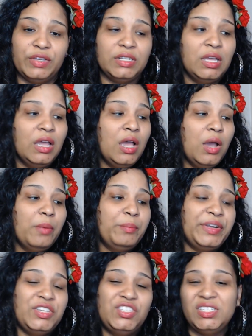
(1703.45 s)
it,
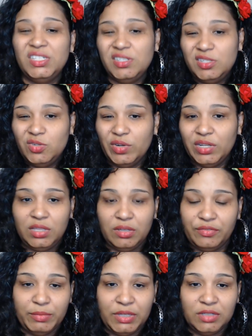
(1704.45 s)
but it just didn't do
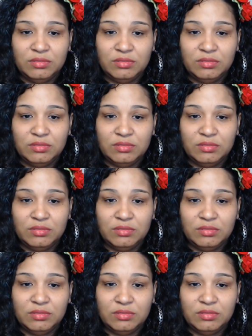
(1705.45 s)
anything for me.